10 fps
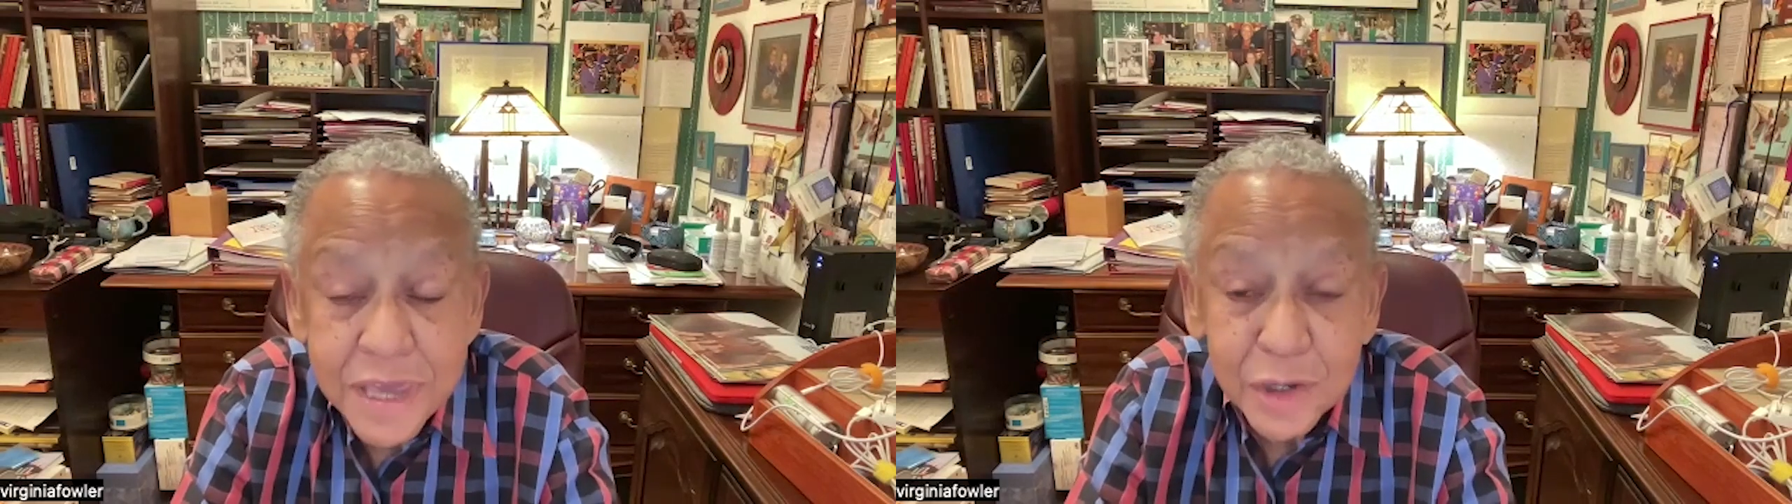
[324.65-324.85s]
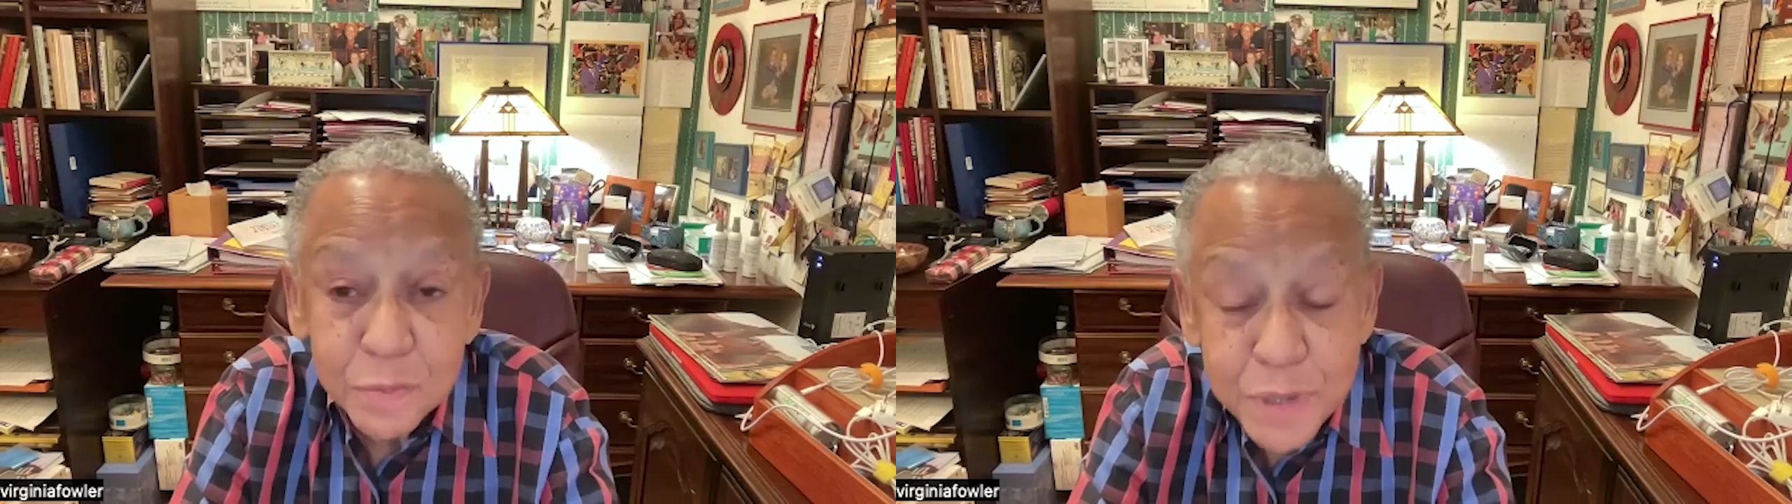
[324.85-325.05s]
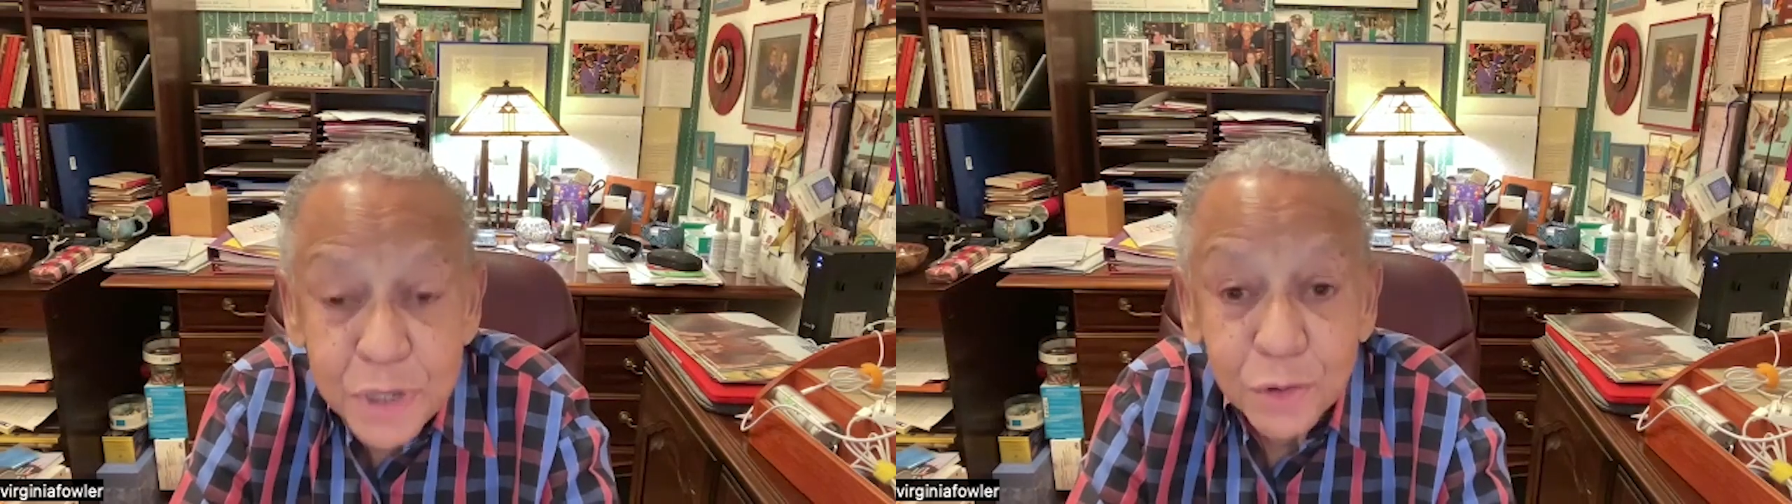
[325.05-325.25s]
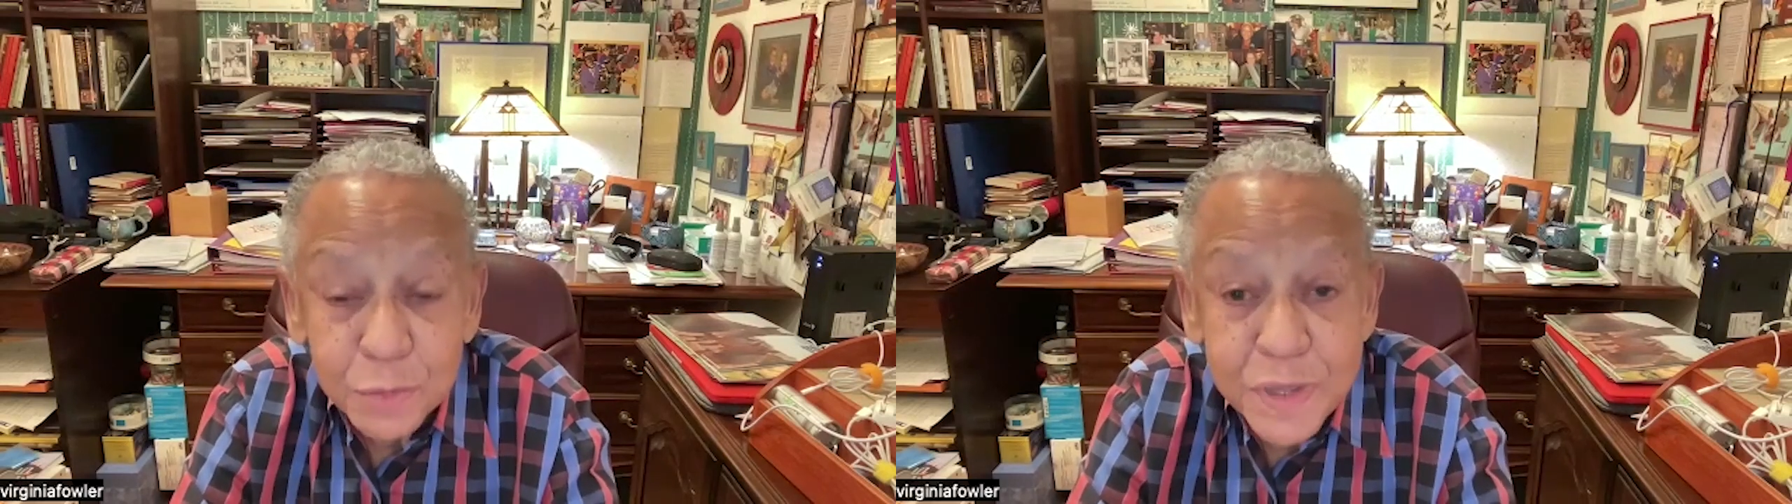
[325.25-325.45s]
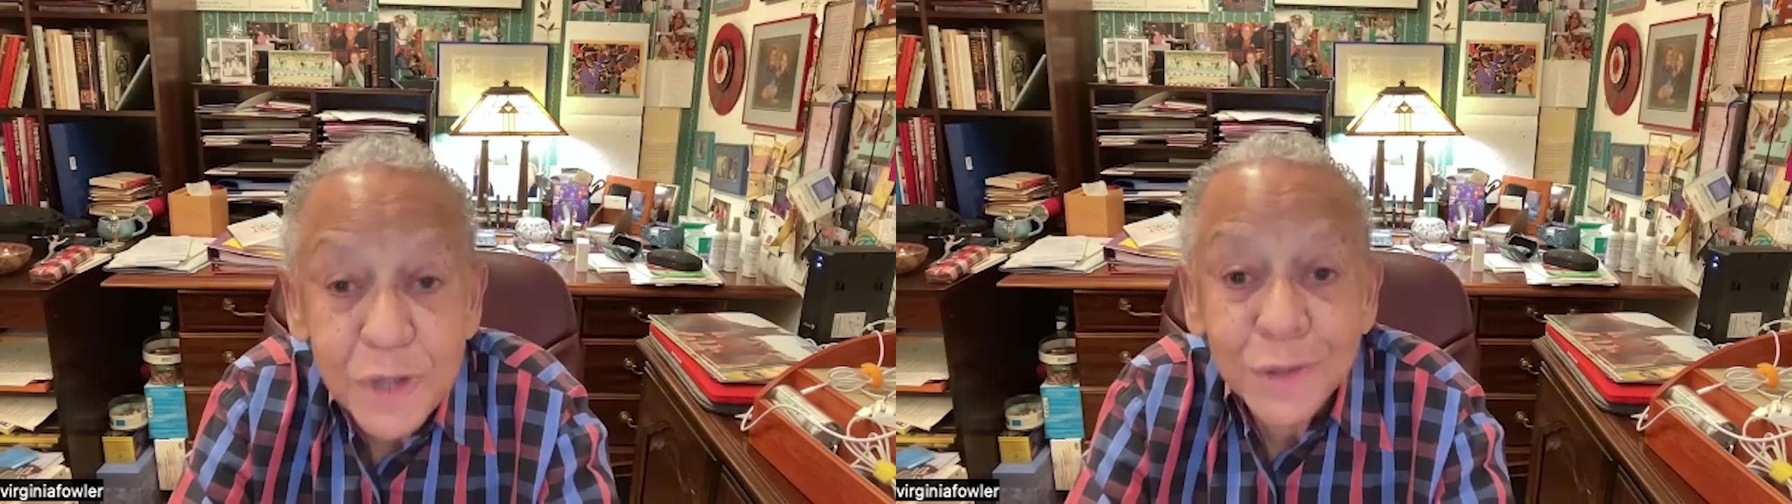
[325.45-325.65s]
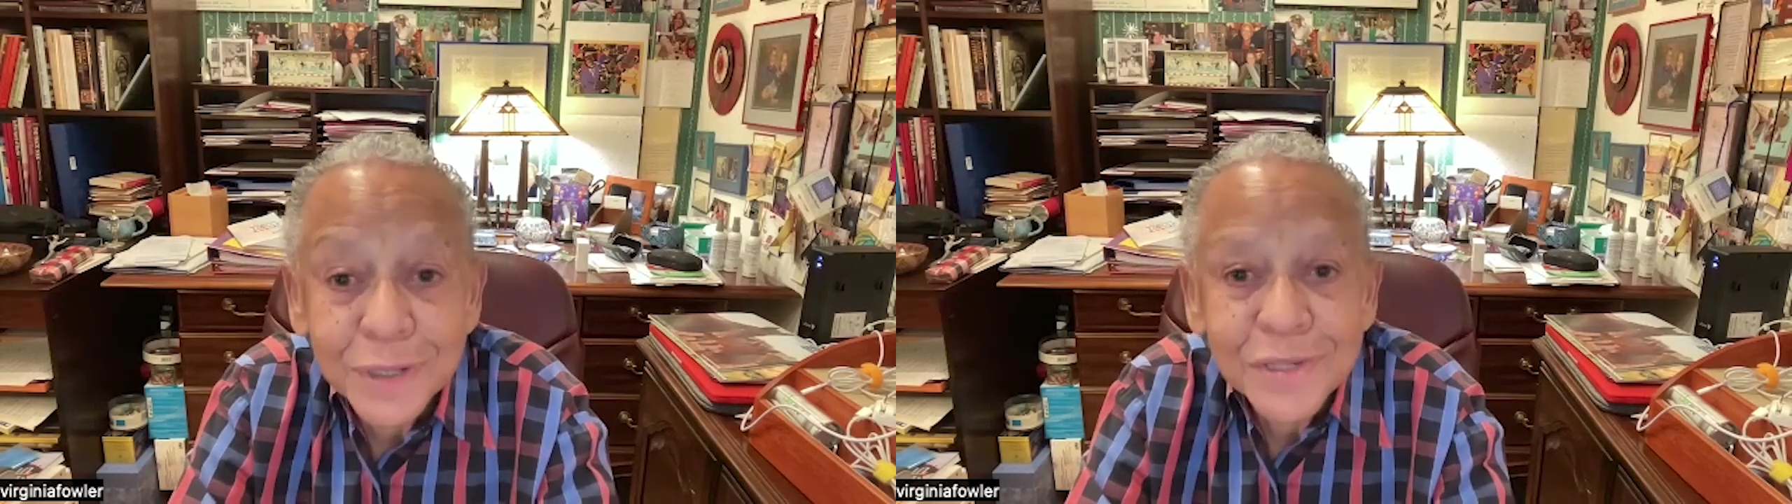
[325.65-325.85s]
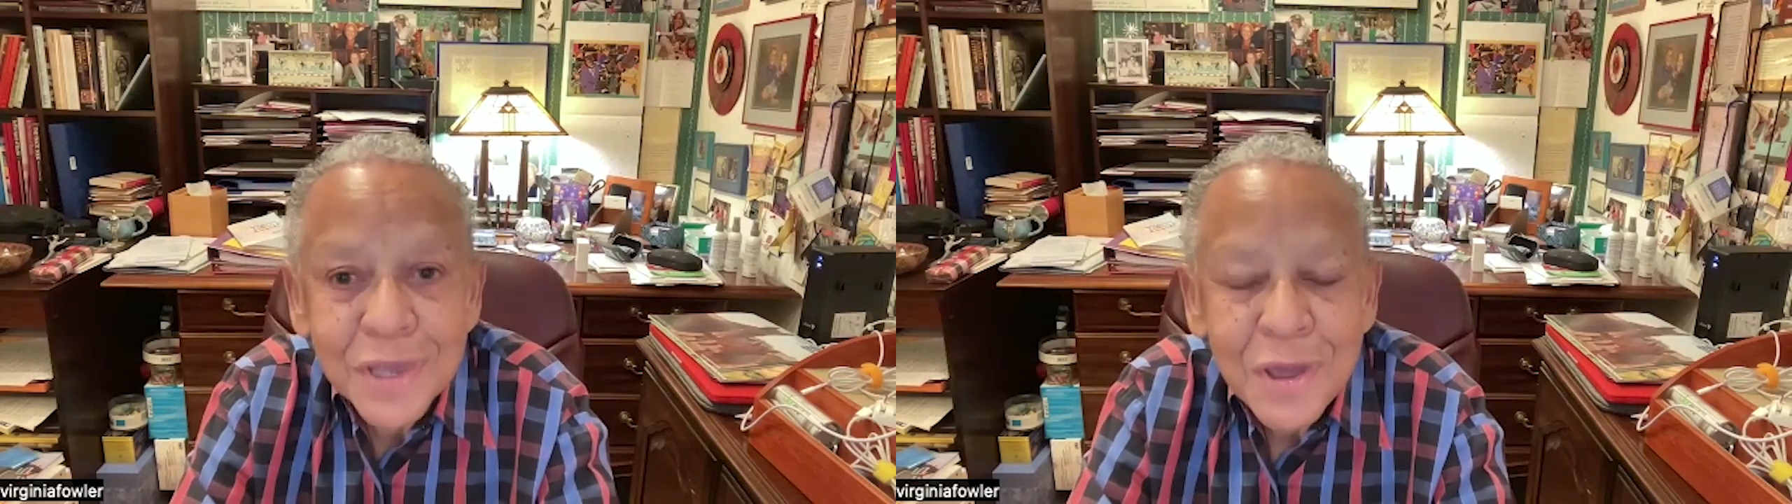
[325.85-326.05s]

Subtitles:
could build buildings,